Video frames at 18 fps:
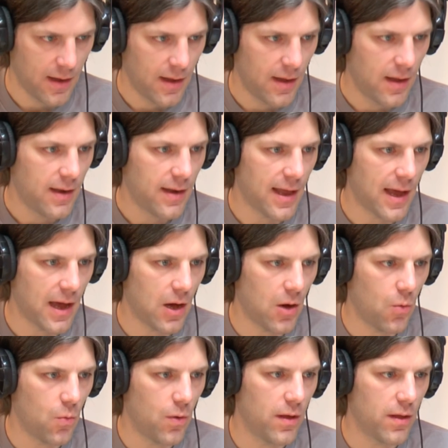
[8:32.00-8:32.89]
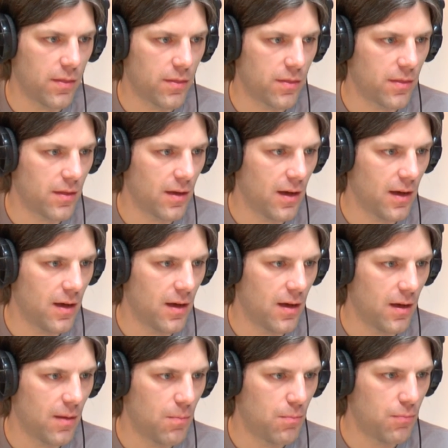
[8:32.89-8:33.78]
Now with
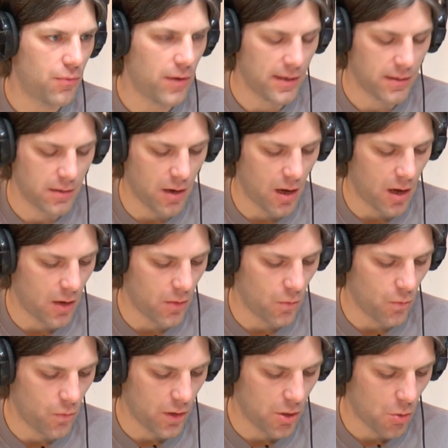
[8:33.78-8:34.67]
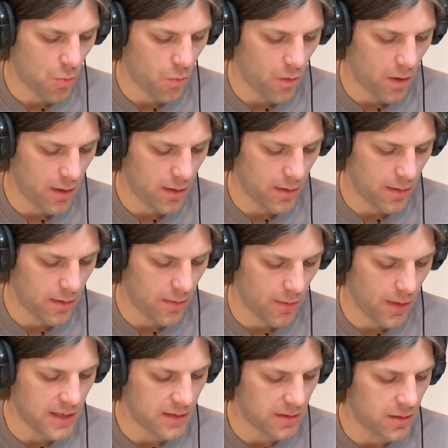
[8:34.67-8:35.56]
Brett gone, which one
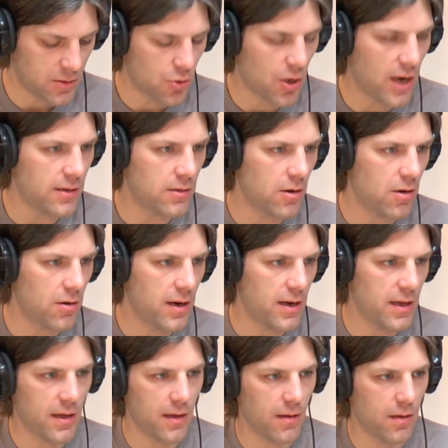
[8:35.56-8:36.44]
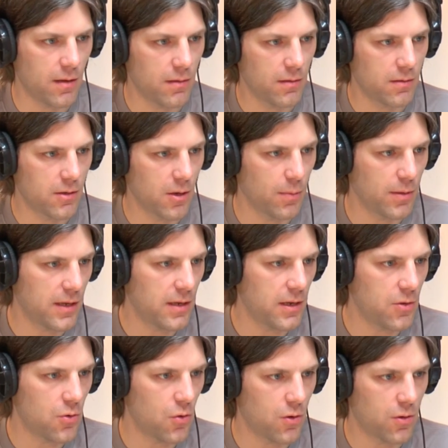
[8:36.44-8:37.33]
is it? Triton already
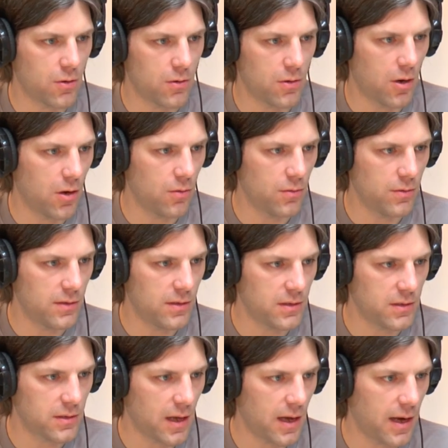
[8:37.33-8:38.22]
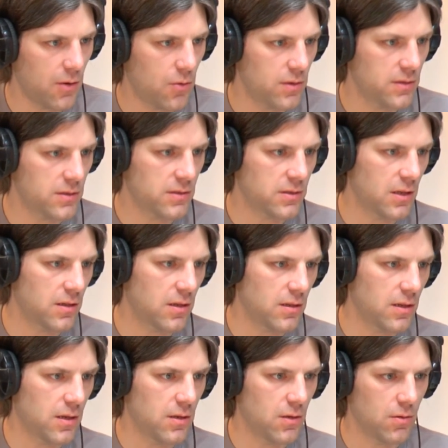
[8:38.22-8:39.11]
completely your own design, or is it
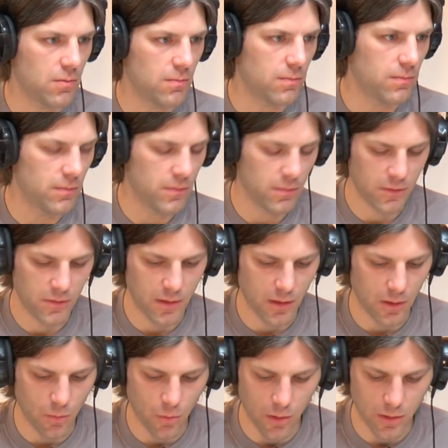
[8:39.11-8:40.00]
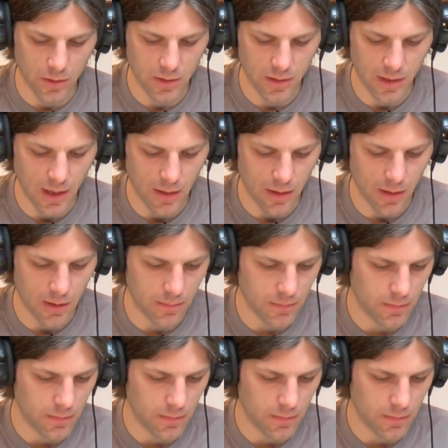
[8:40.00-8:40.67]
something that you still work together?